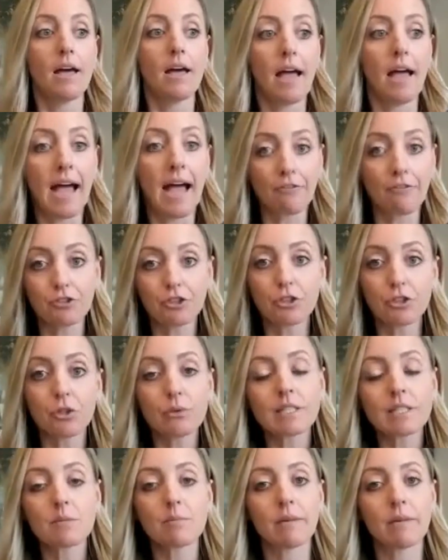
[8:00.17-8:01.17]
After you
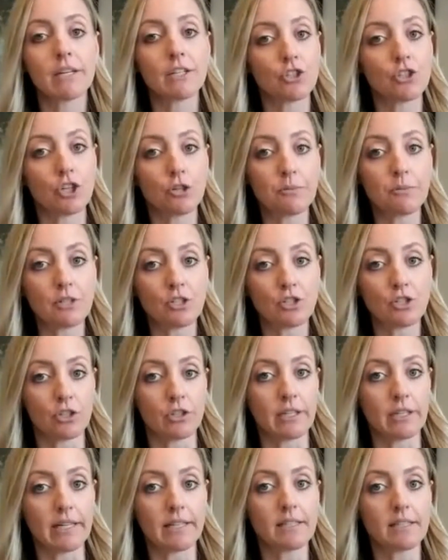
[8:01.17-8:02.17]
explain term
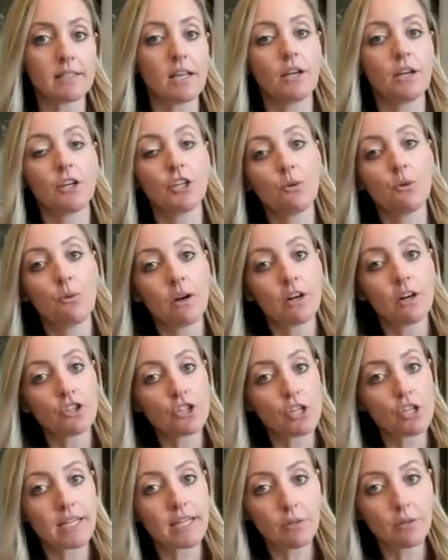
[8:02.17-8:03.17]
insurance, you want to
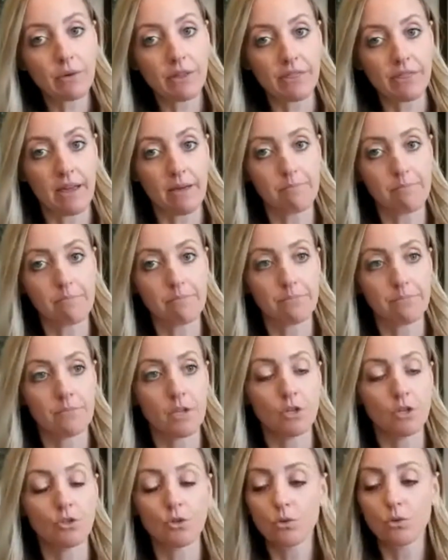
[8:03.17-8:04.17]
check in with them.
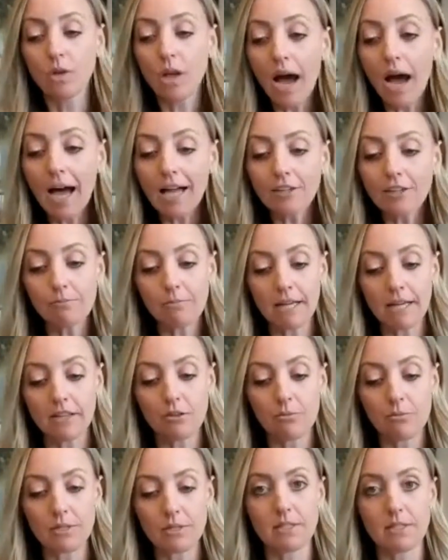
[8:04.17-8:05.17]
Do not make the
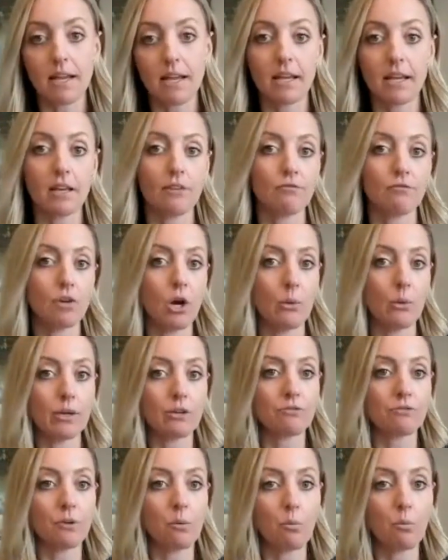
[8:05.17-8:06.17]
mistake of going
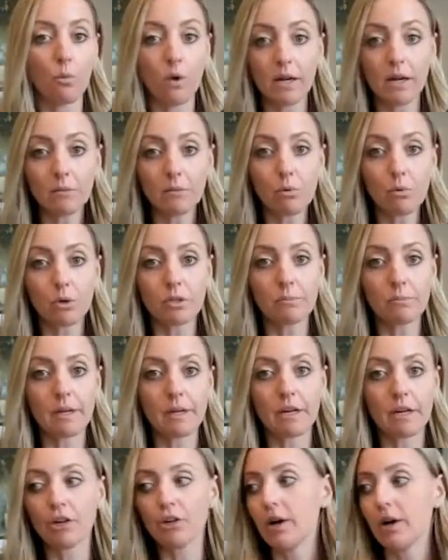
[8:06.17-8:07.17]
from one important
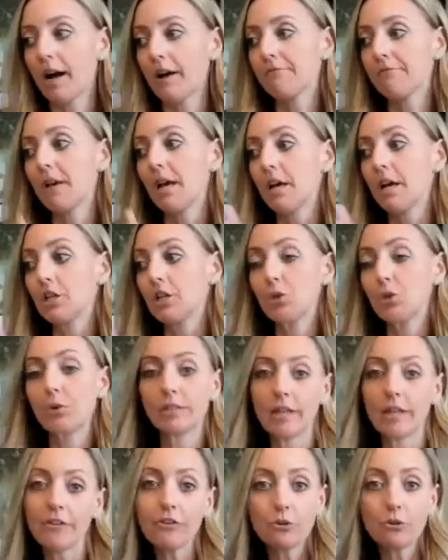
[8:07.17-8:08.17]
paragraph to
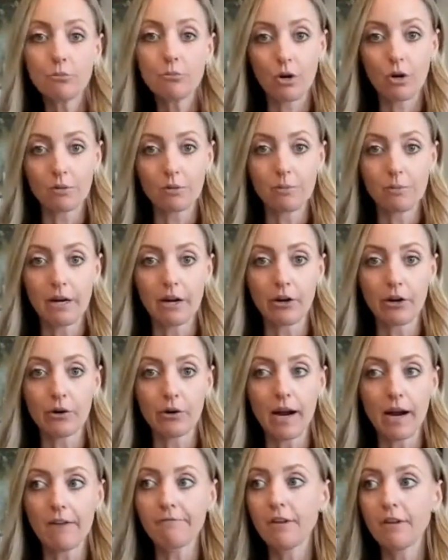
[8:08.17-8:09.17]
another important
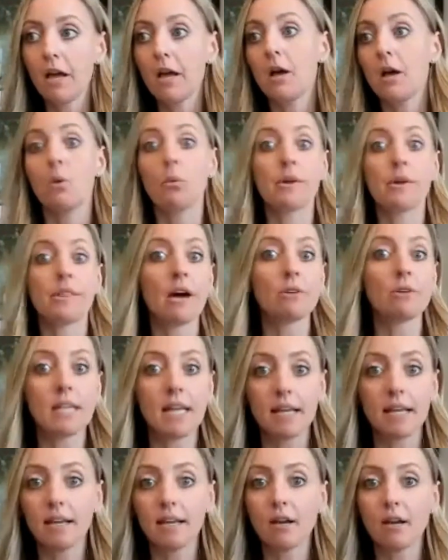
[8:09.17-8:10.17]
paragraph without
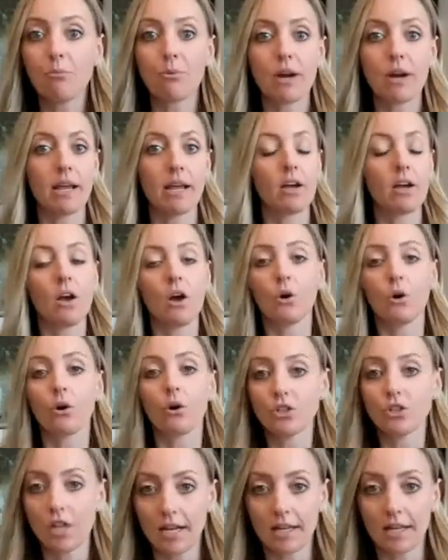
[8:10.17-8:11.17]
taking a break or
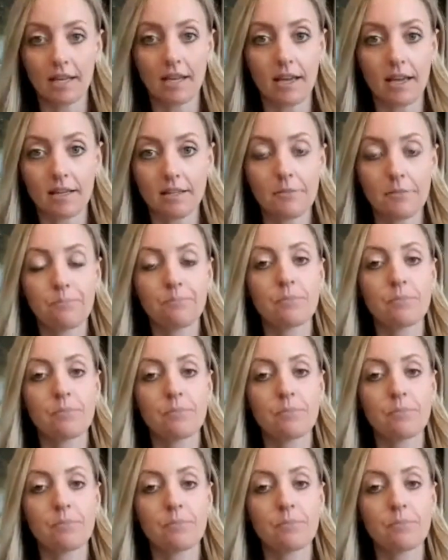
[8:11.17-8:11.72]
checking in.